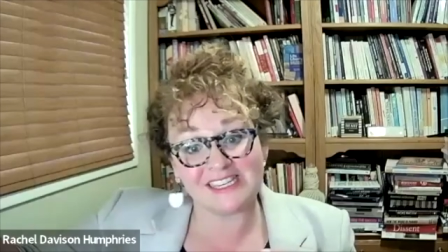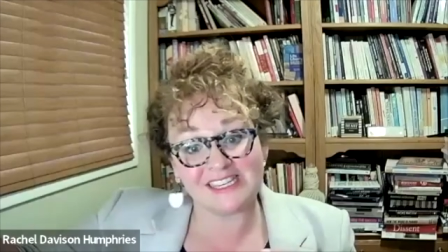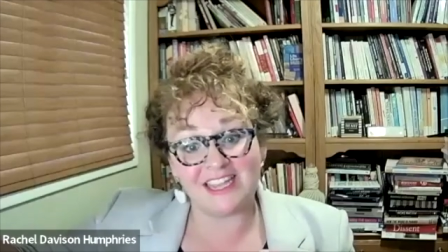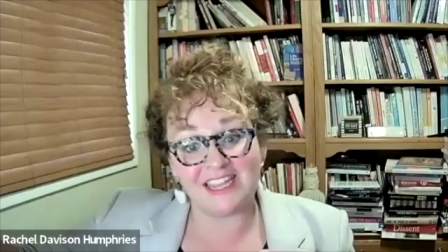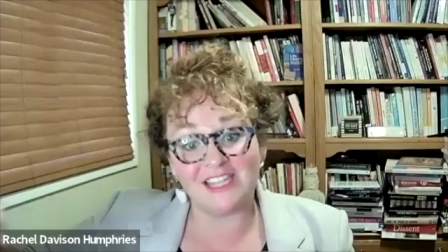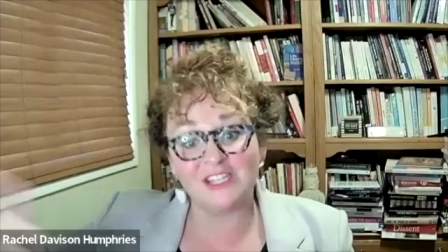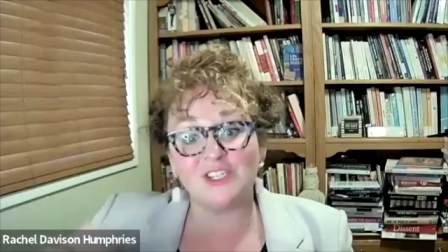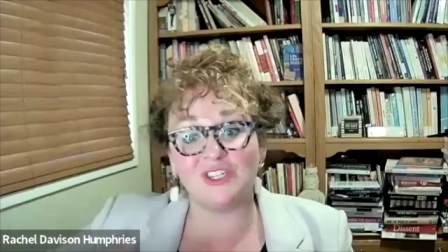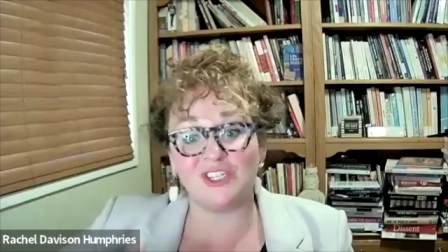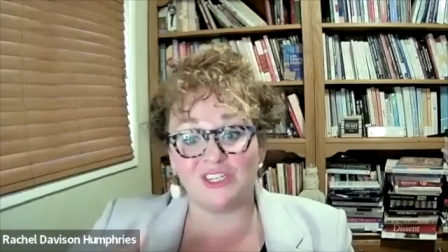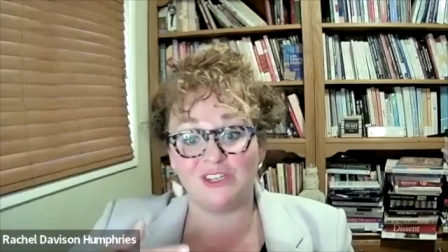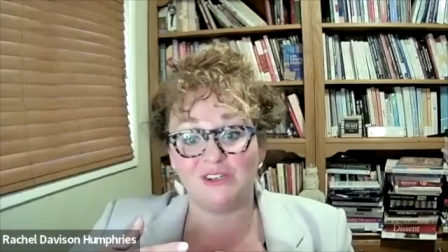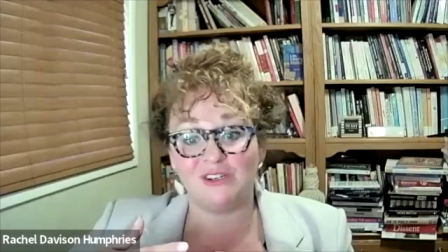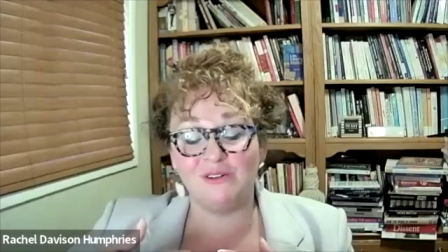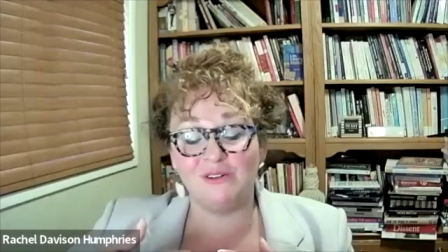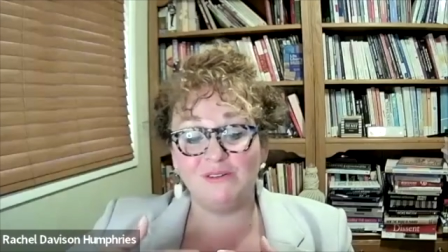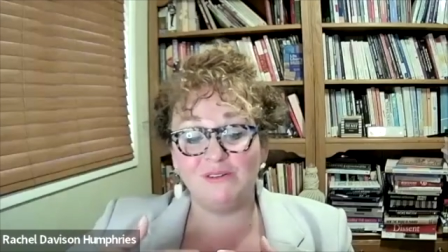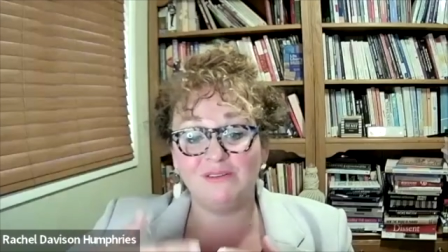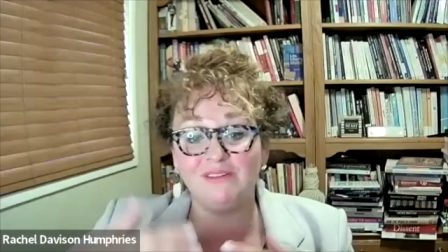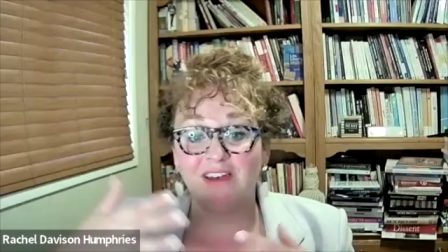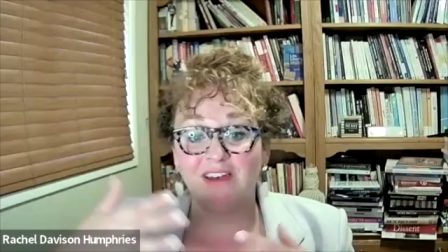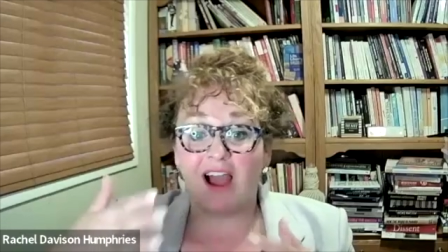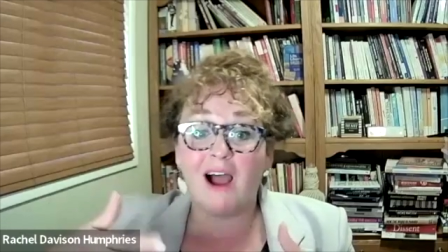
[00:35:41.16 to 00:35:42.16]
into
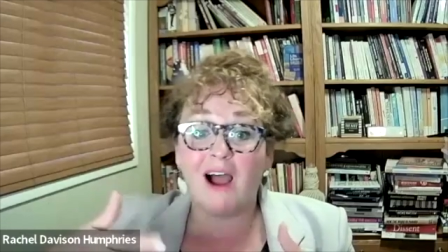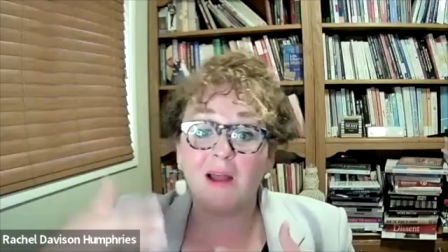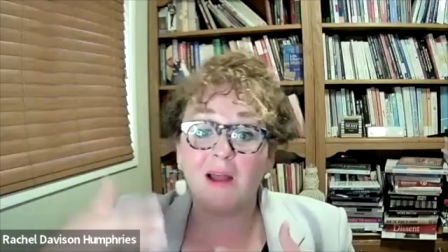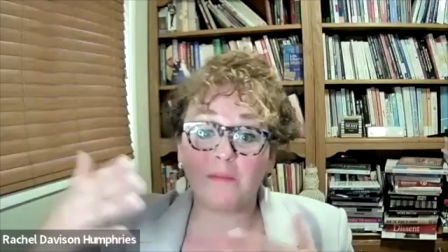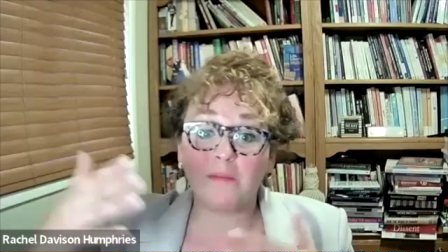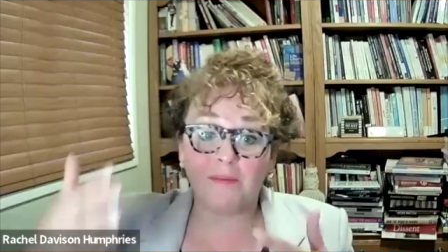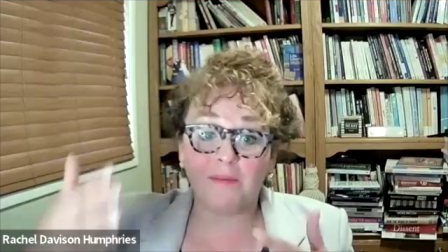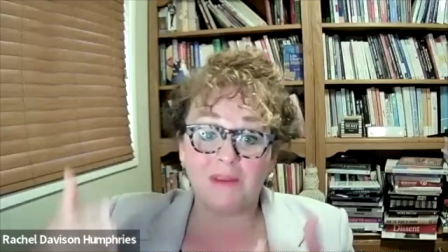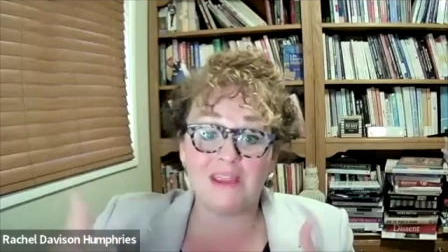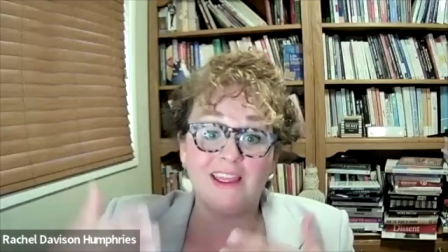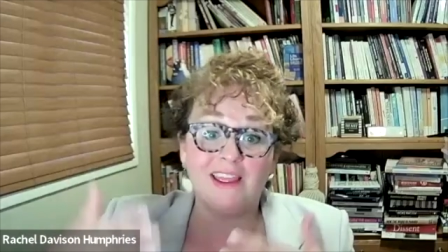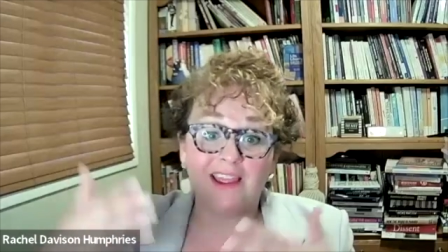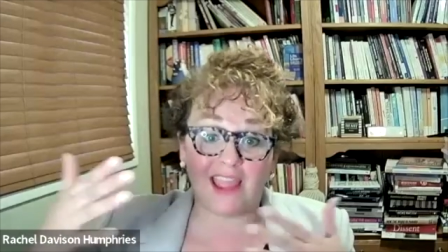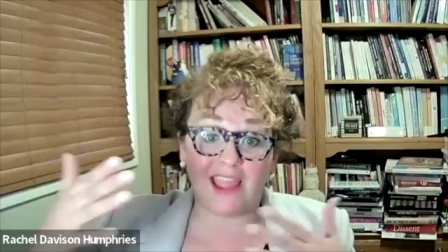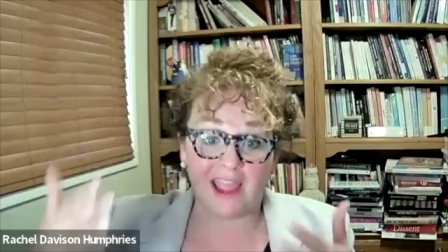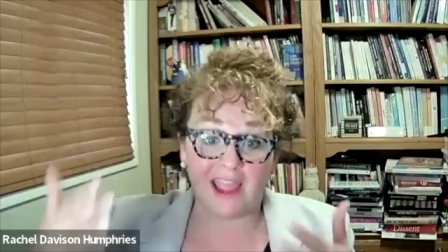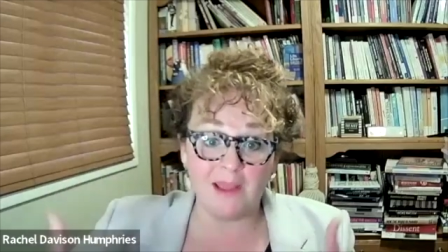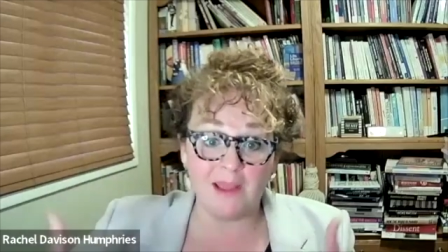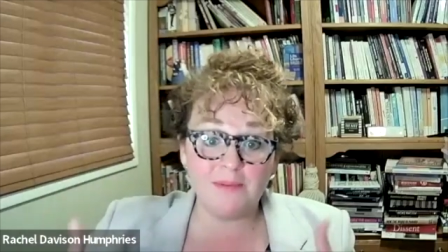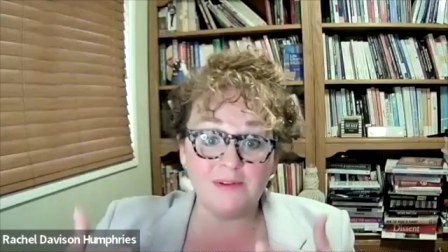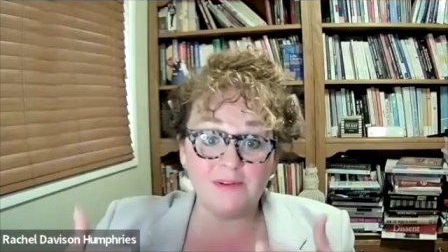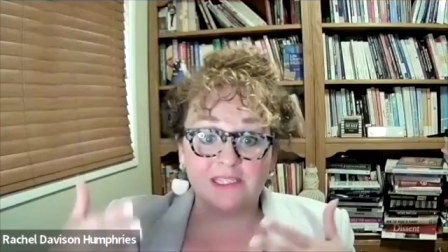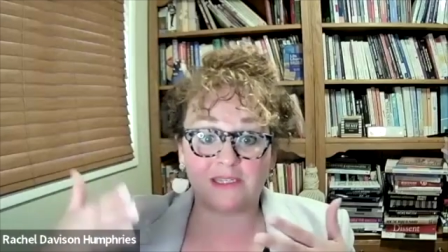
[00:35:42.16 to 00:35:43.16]
not being
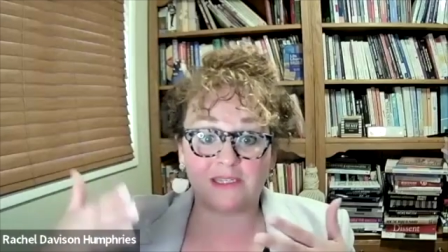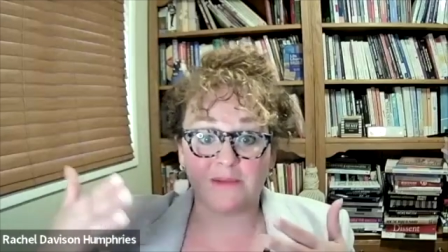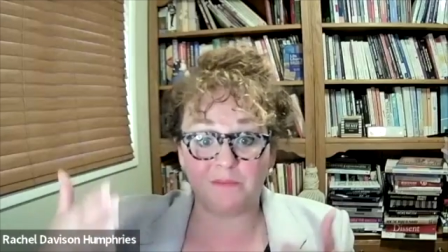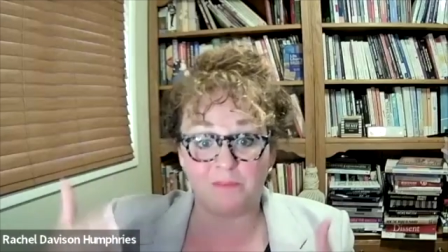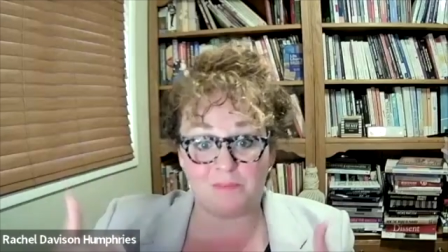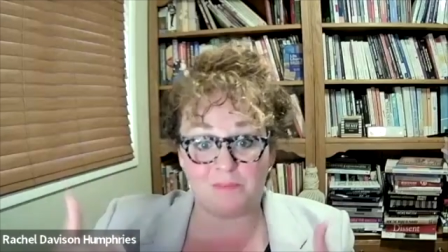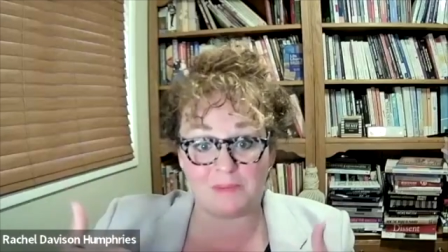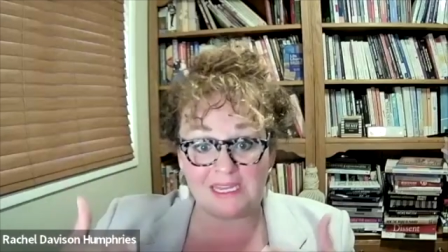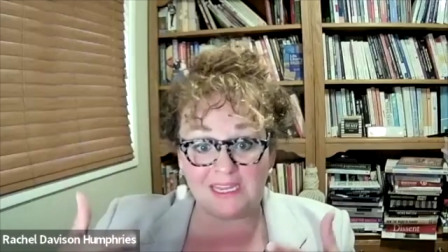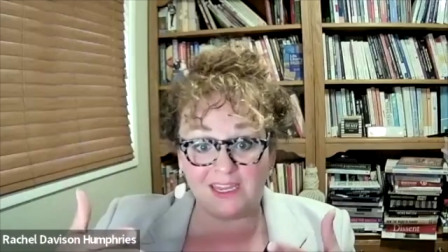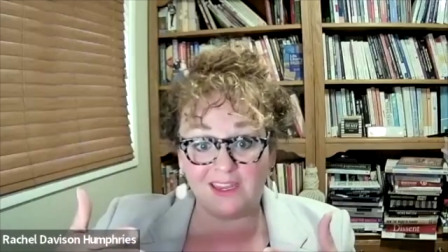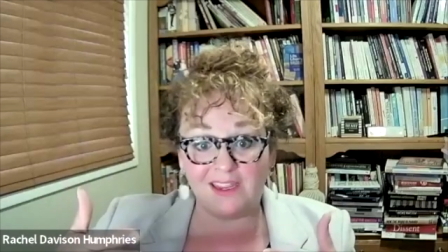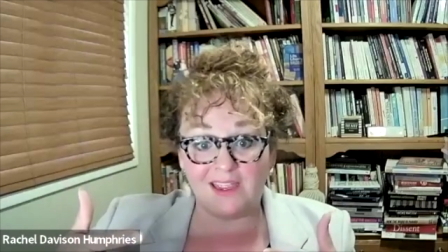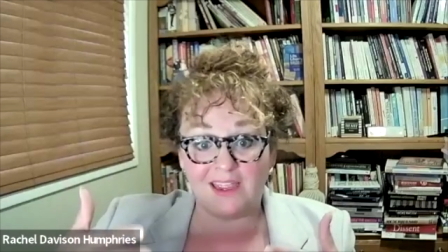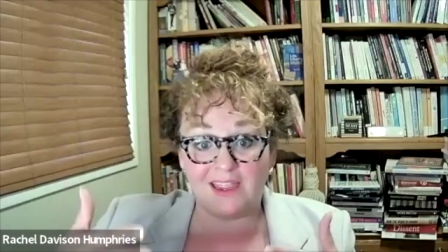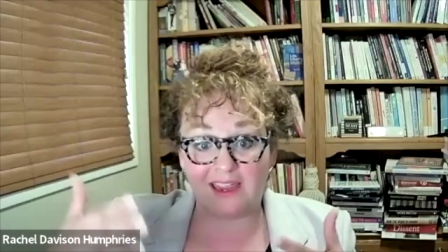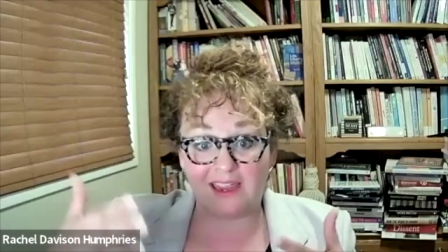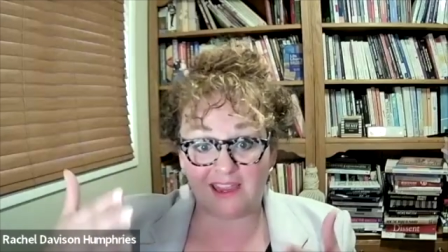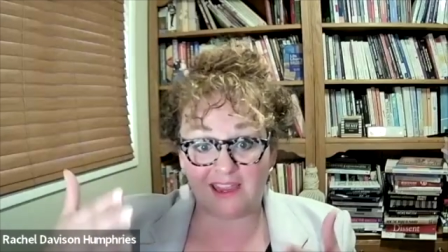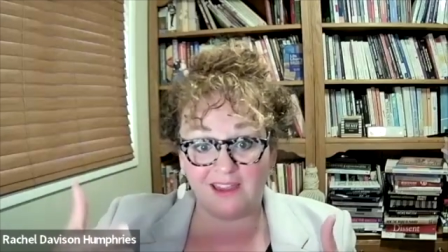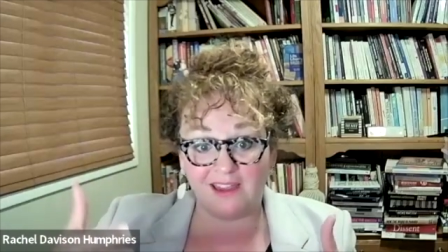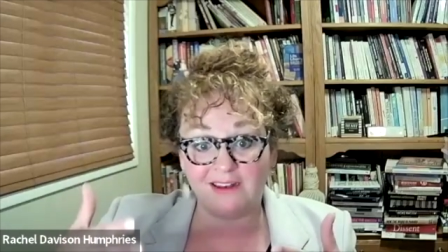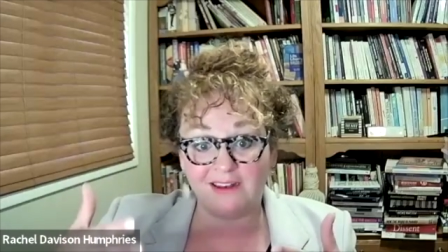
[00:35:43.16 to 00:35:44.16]
able to be
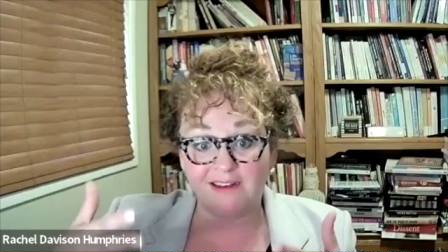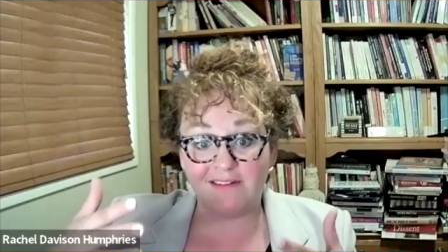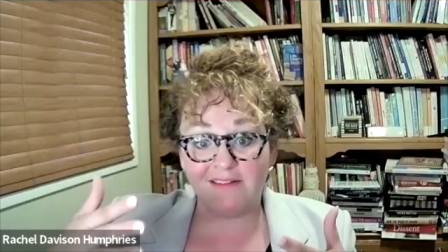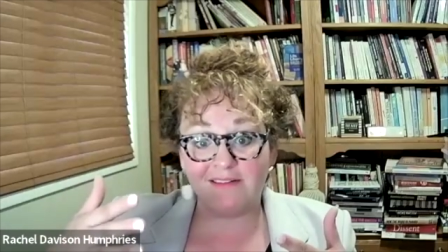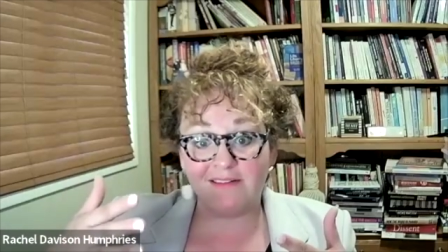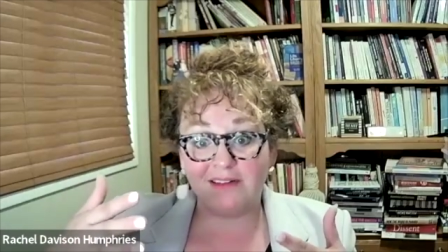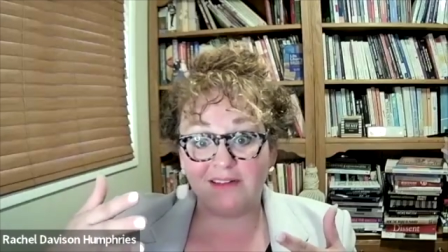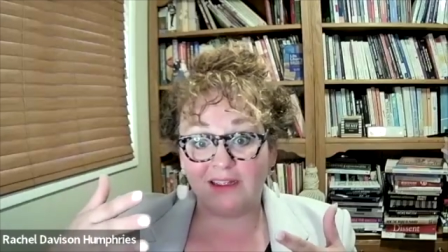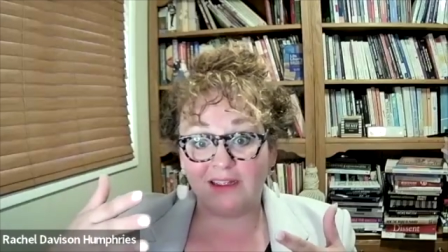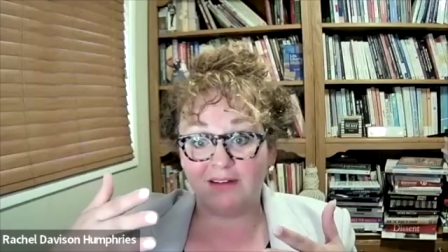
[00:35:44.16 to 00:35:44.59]
in